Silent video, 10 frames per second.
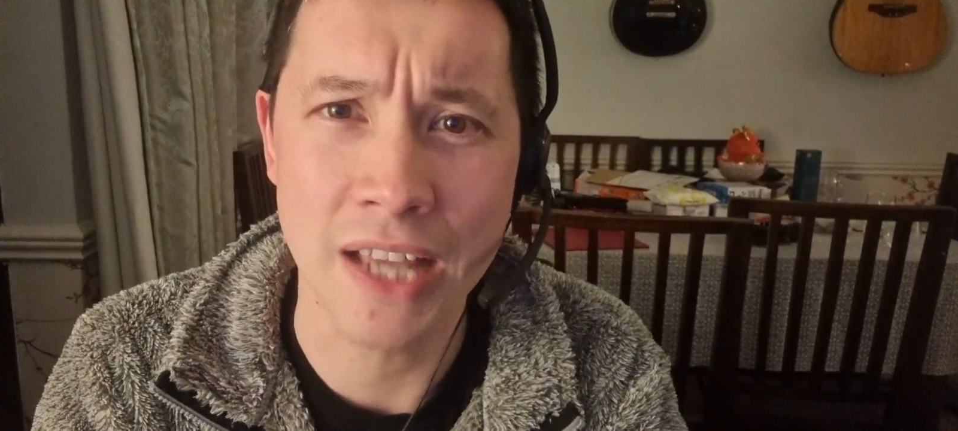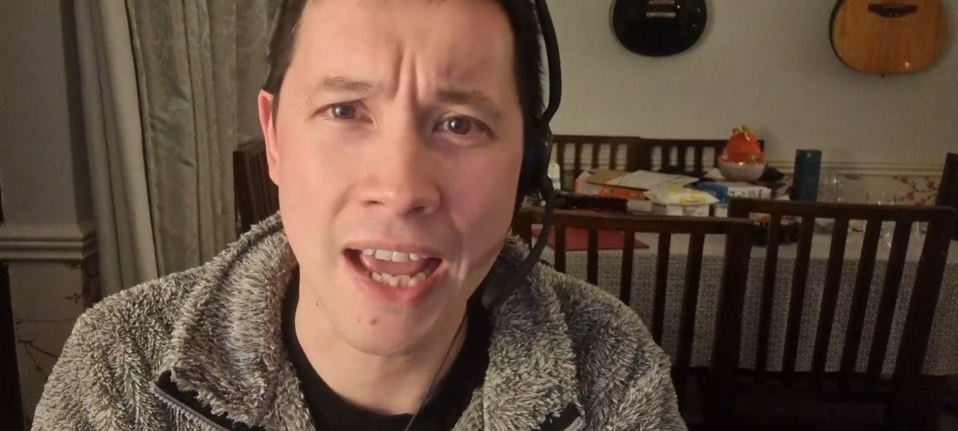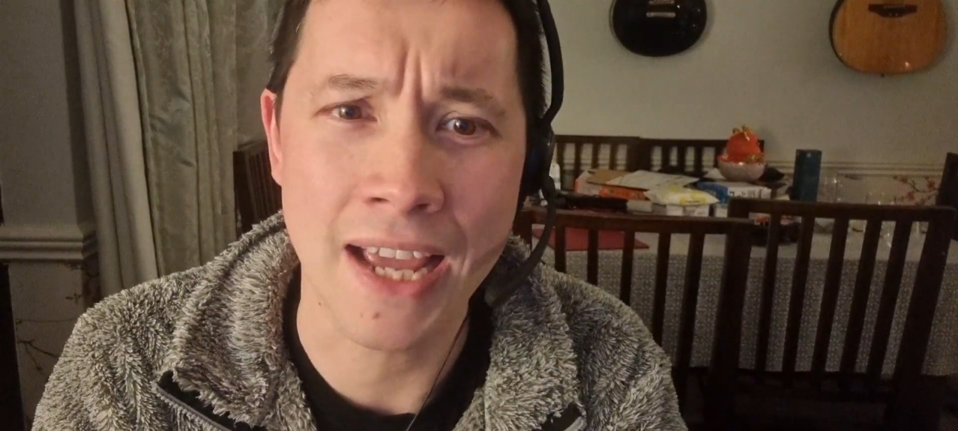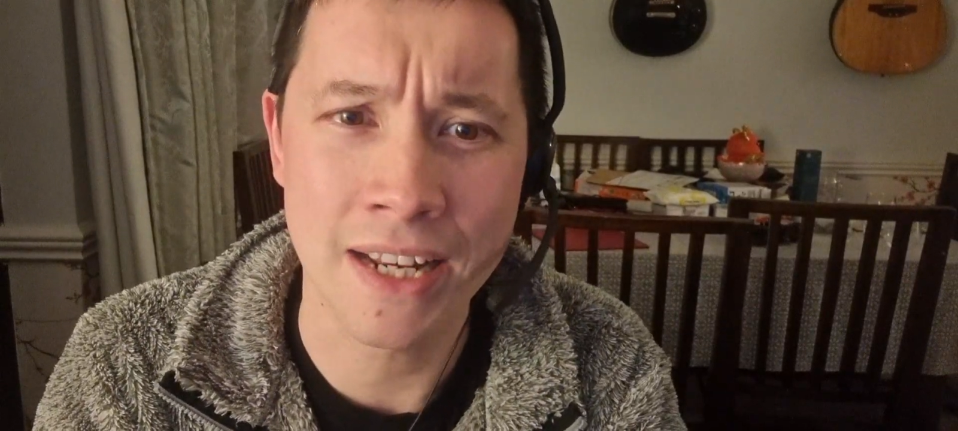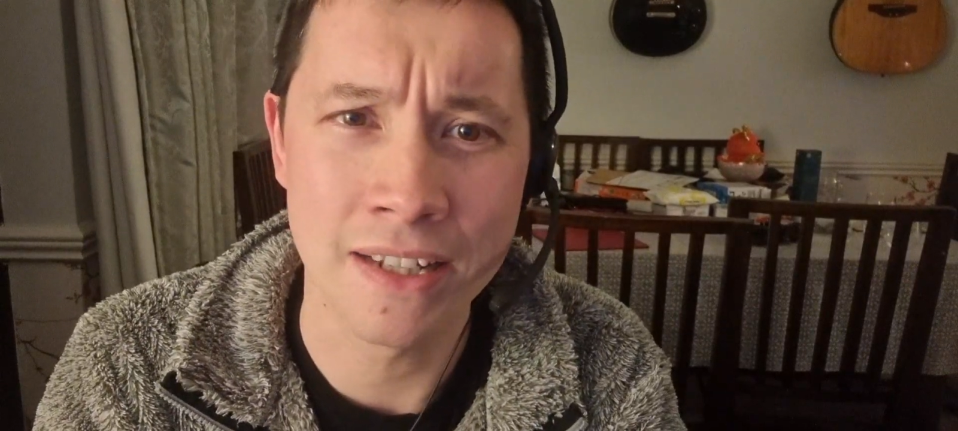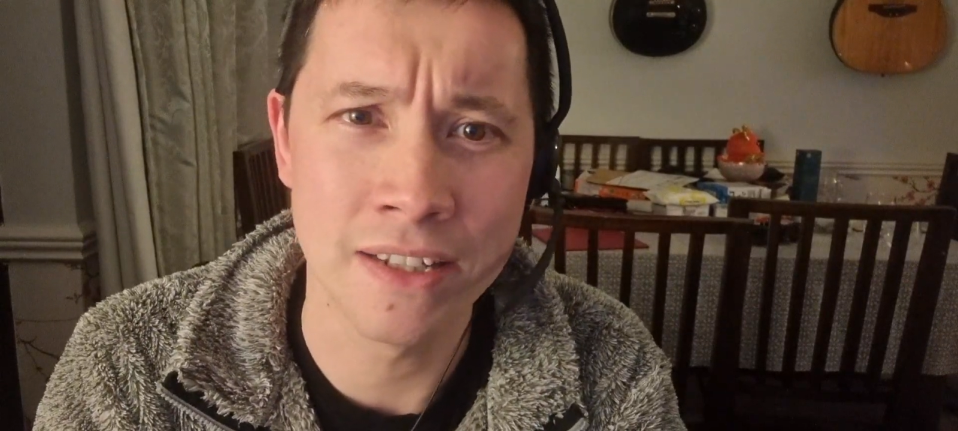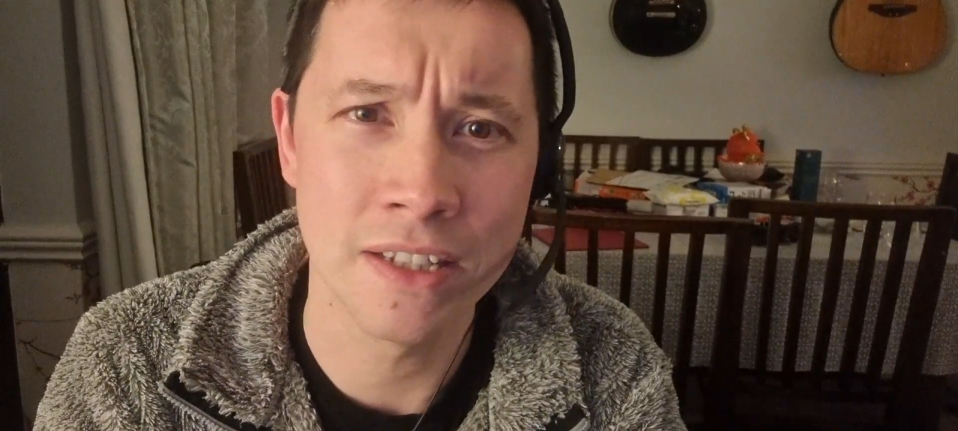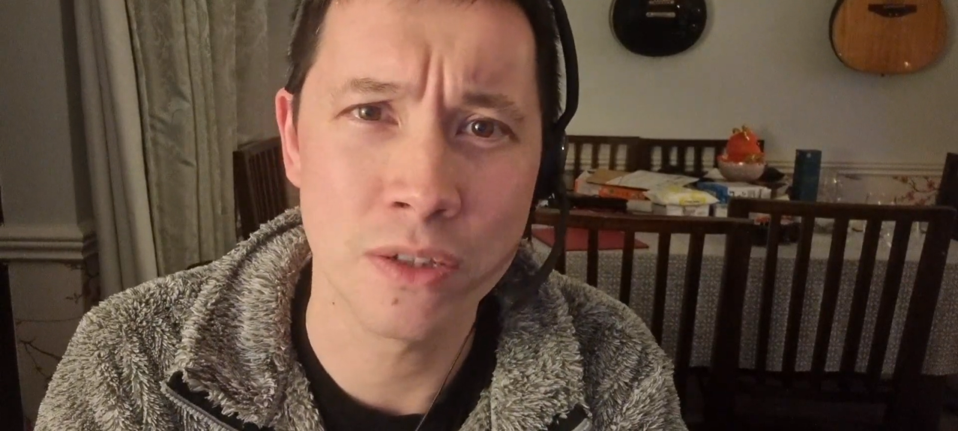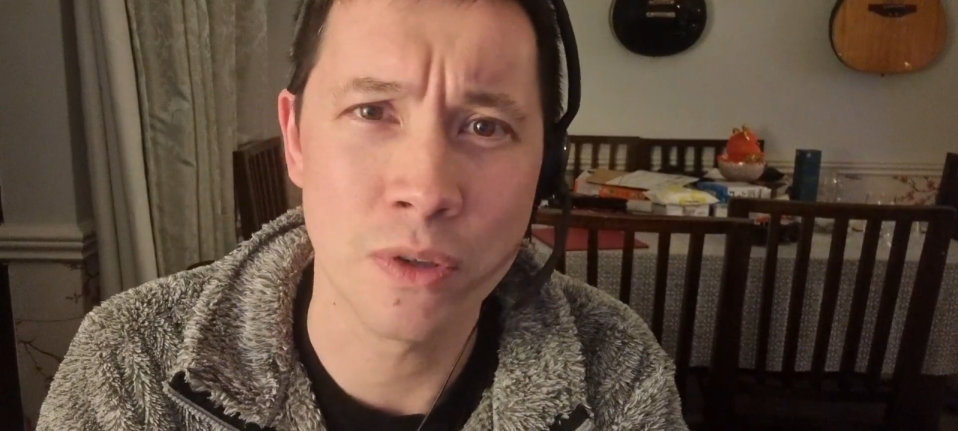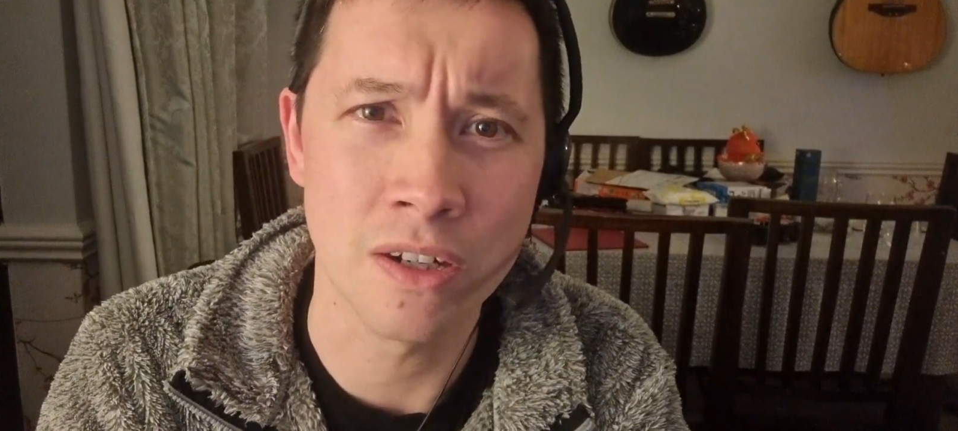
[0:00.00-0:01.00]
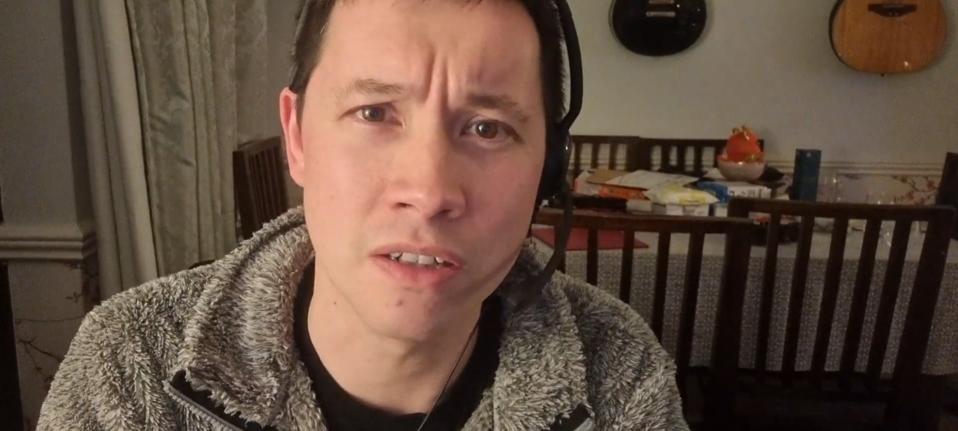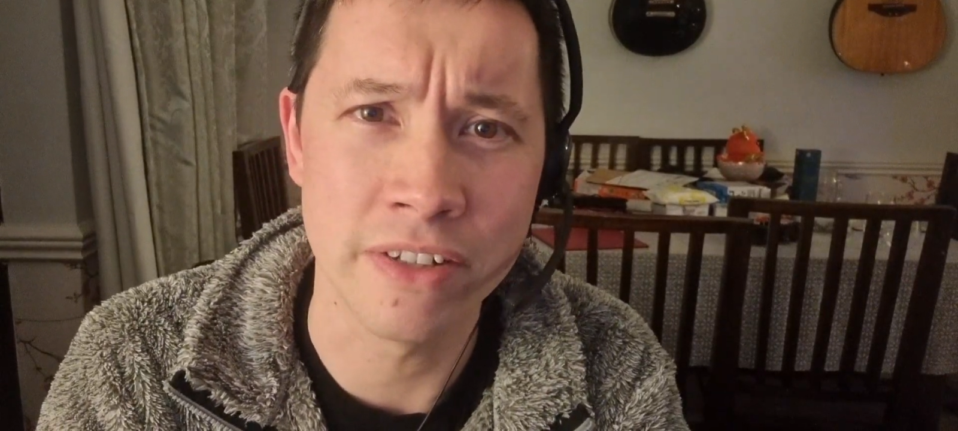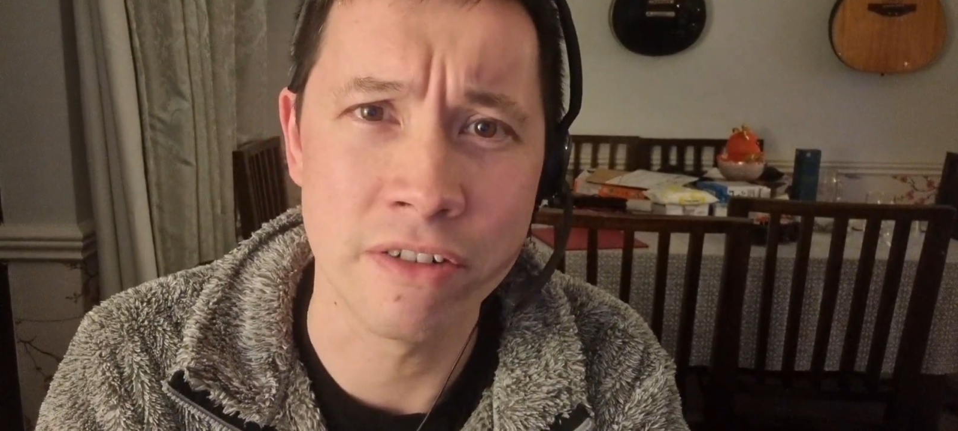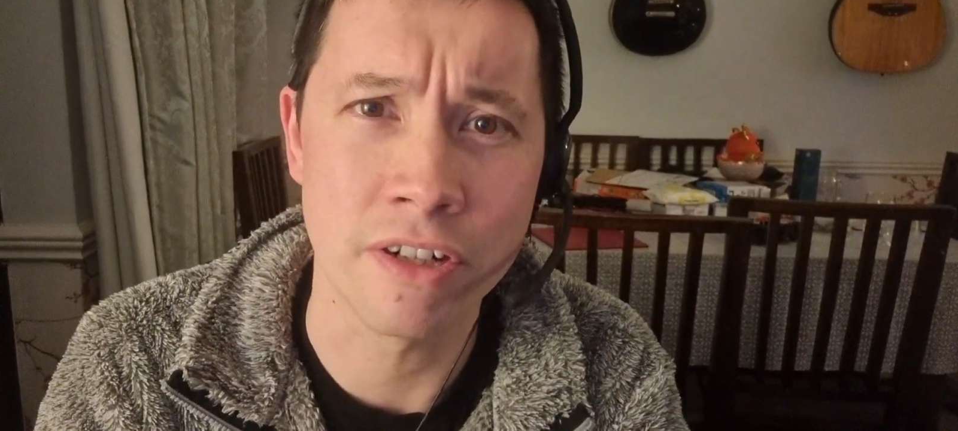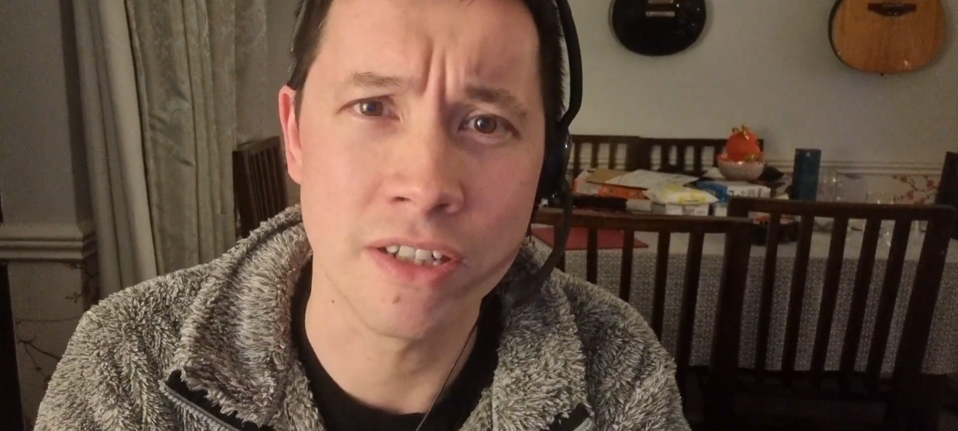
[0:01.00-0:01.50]
and there's quite a lot of
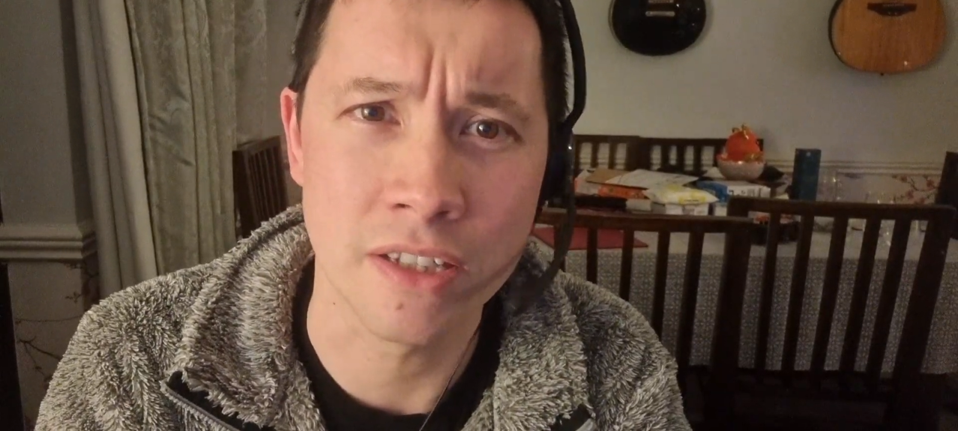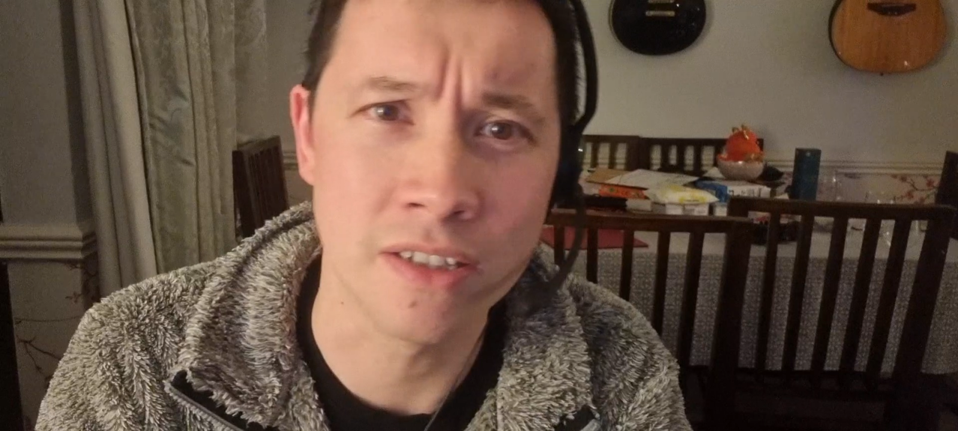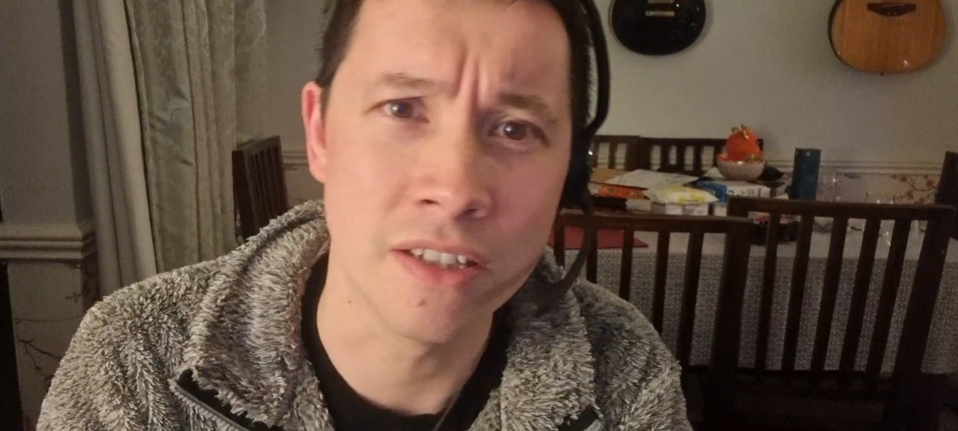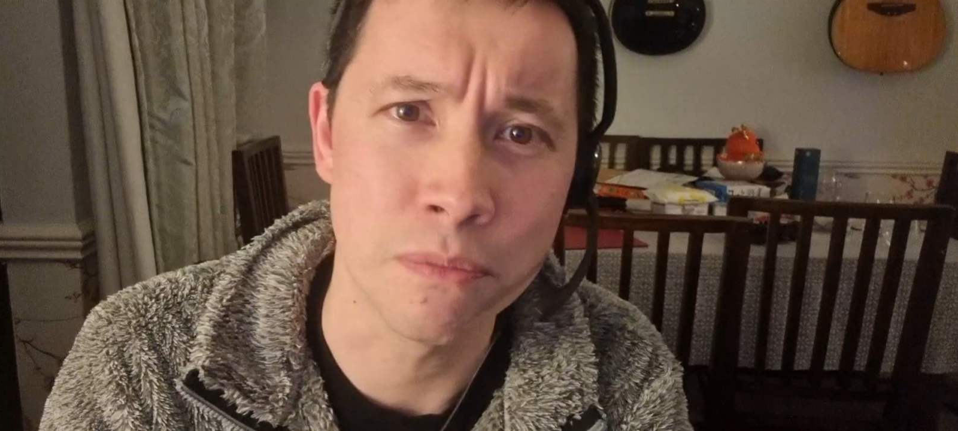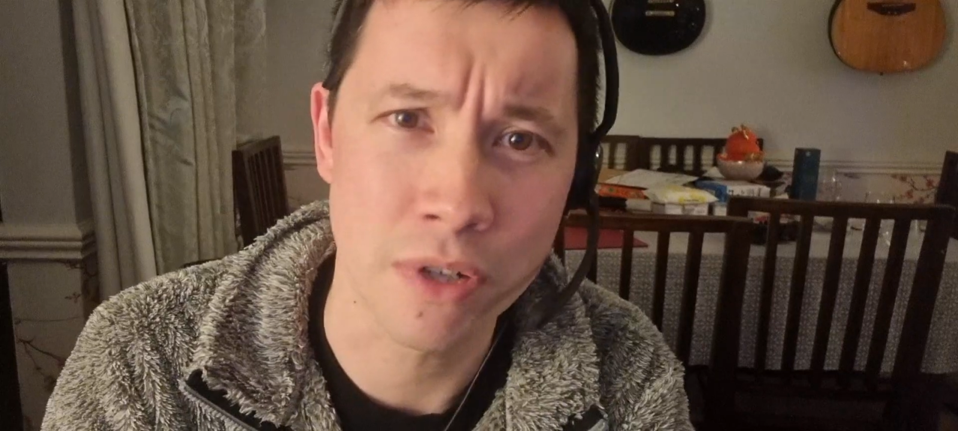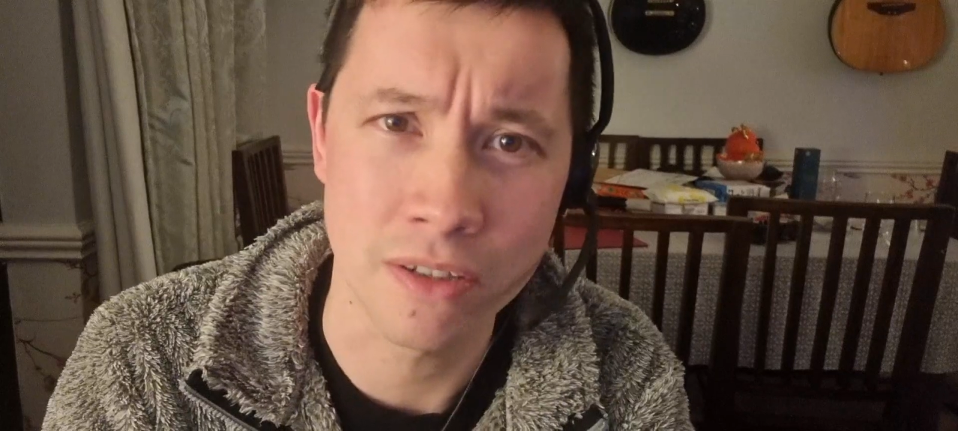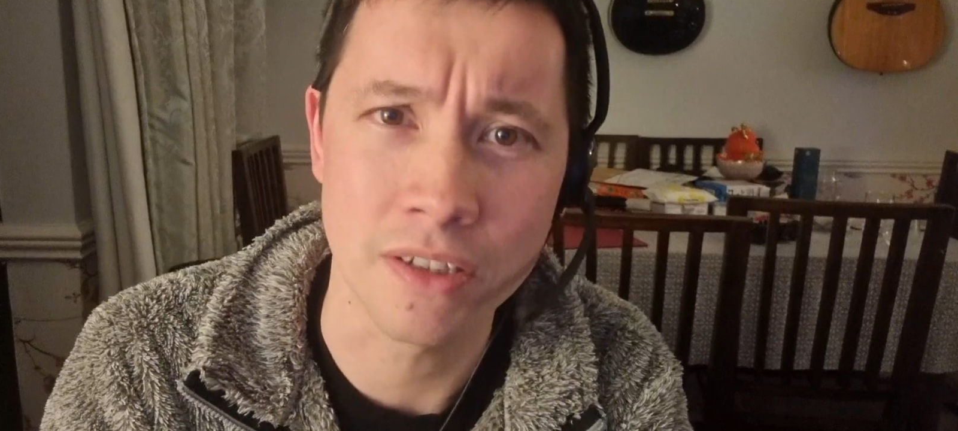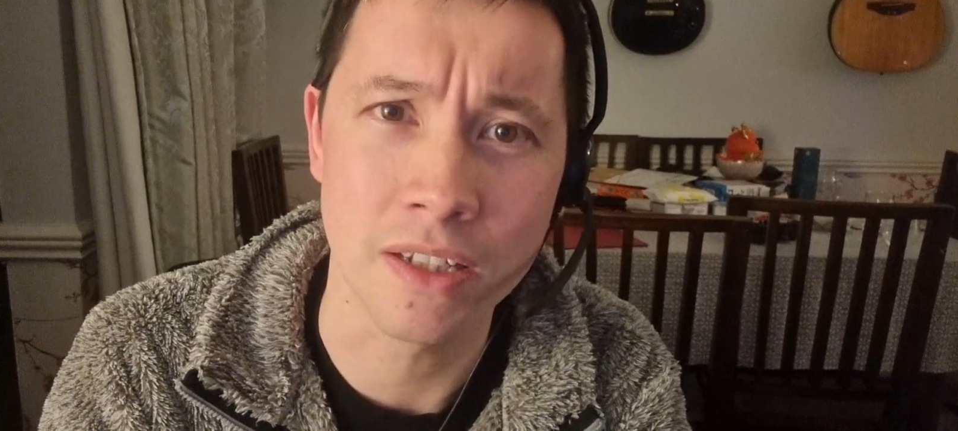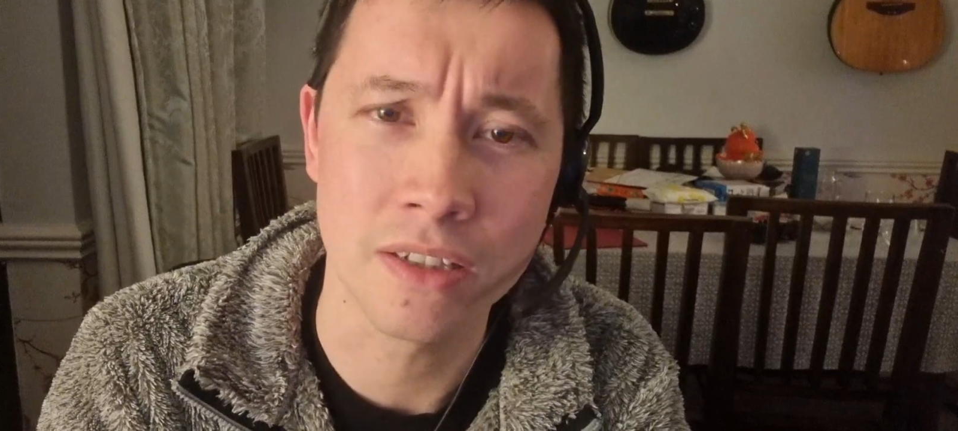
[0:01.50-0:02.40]
intricacies in the process.